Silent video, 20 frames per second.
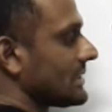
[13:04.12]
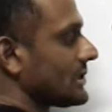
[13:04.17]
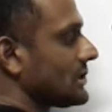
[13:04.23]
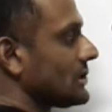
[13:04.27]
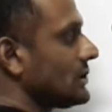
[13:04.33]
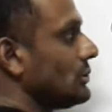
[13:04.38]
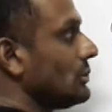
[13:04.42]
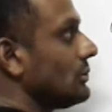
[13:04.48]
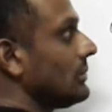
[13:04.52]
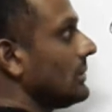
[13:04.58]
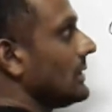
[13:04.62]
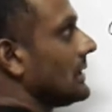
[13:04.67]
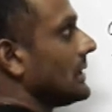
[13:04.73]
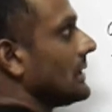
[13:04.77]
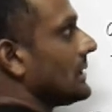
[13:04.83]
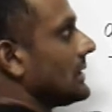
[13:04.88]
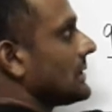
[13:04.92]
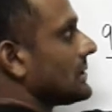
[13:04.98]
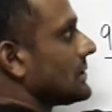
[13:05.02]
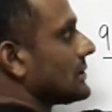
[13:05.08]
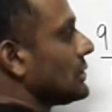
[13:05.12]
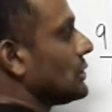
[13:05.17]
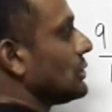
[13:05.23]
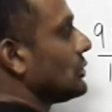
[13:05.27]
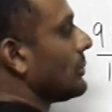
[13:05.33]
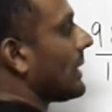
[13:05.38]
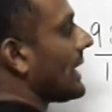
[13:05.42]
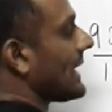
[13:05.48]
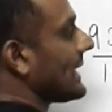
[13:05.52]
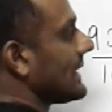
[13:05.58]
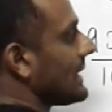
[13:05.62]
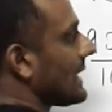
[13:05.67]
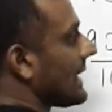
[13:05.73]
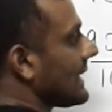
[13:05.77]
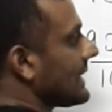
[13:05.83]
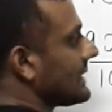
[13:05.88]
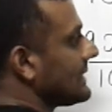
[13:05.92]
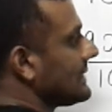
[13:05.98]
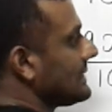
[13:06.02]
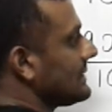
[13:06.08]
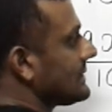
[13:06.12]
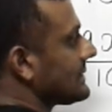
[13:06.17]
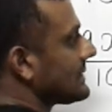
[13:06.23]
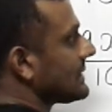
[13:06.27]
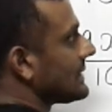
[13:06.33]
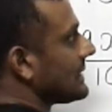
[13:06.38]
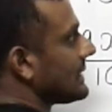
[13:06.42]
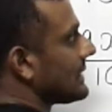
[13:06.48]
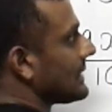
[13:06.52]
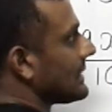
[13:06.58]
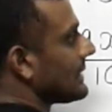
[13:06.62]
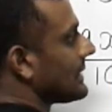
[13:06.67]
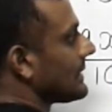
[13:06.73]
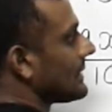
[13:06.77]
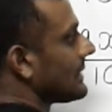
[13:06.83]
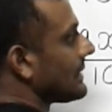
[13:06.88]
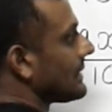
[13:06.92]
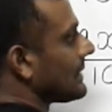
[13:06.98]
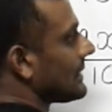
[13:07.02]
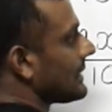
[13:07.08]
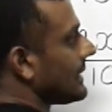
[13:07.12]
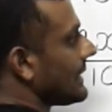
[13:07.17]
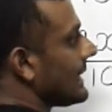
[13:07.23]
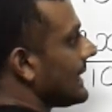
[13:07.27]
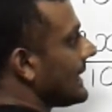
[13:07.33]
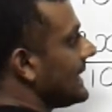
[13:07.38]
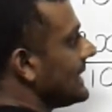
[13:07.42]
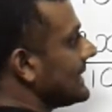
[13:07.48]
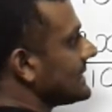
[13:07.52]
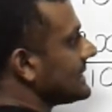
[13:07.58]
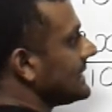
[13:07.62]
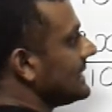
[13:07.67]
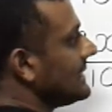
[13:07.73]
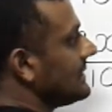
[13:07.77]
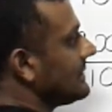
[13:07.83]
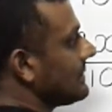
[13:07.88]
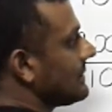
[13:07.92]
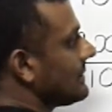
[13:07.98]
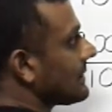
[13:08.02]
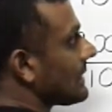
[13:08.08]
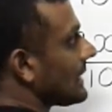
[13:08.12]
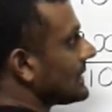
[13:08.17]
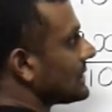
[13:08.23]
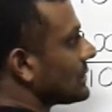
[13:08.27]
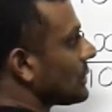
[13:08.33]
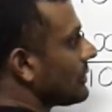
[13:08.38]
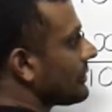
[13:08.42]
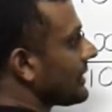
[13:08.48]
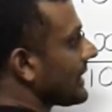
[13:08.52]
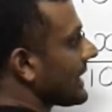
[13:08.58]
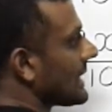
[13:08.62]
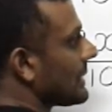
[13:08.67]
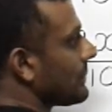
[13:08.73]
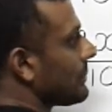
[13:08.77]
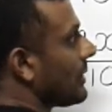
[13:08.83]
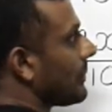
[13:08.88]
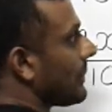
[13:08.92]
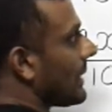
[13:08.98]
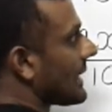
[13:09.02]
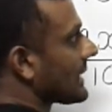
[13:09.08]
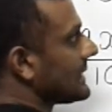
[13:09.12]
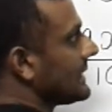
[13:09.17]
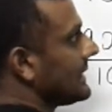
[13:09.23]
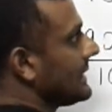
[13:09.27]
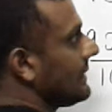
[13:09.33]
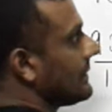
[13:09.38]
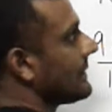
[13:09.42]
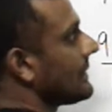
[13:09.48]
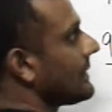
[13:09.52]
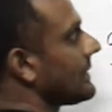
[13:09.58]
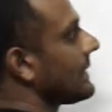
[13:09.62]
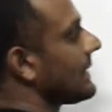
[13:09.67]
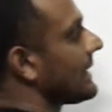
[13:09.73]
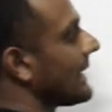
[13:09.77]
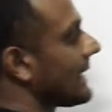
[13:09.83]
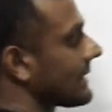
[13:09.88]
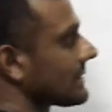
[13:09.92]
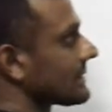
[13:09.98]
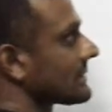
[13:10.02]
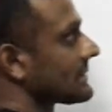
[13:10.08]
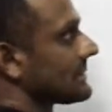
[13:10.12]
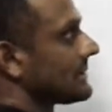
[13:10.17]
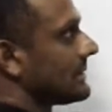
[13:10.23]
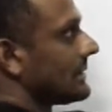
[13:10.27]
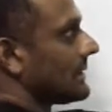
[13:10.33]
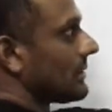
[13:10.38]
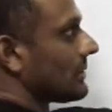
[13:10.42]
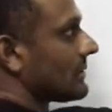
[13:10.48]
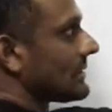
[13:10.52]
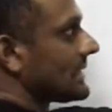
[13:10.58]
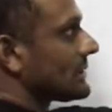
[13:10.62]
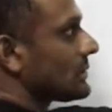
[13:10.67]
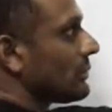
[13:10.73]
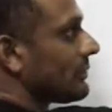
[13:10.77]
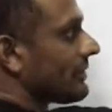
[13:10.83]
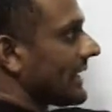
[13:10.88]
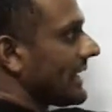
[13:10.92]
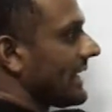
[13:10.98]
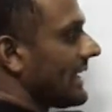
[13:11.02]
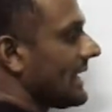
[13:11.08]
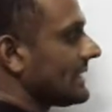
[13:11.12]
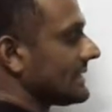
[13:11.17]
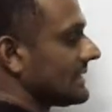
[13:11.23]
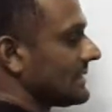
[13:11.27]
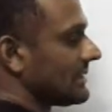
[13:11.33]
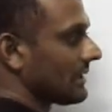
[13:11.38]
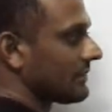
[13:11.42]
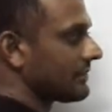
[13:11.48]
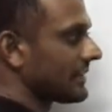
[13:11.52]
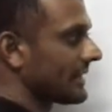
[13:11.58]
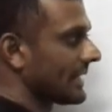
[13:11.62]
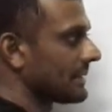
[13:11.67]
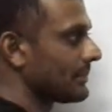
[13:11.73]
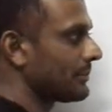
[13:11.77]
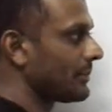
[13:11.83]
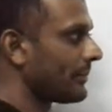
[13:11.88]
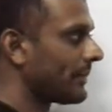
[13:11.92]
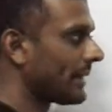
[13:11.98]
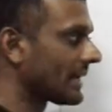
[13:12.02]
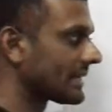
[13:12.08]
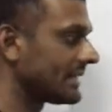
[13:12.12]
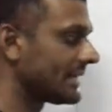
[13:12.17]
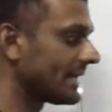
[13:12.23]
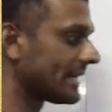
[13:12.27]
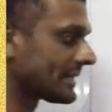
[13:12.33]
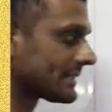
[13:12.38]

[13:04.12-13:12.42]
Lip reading: is 2. 2 by 9 is 18. And don't forget to put back the x. Notice over here, I did not forget to put back the